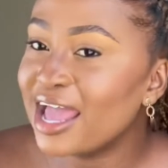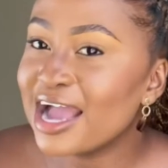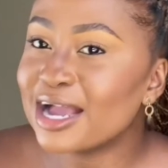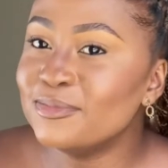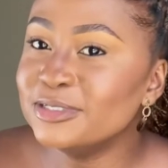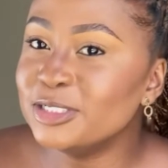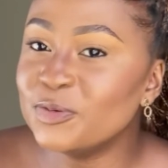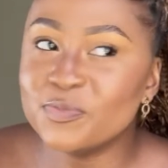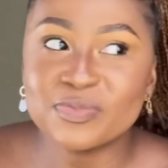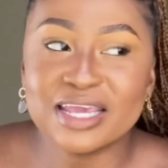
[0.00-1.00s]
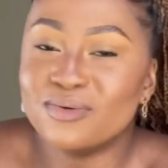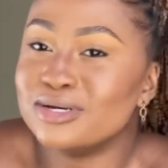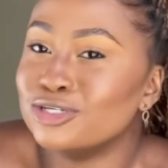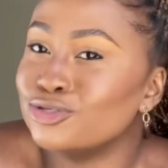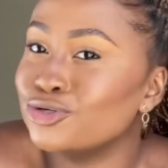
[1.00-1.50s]
Kamudium, it
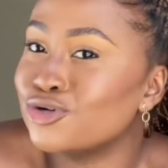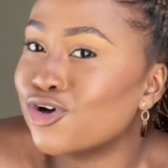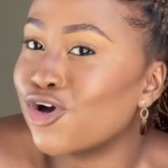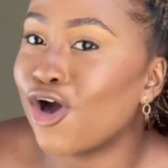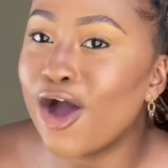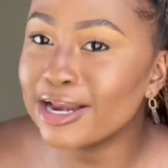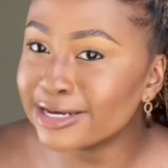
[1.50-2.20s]
was gone.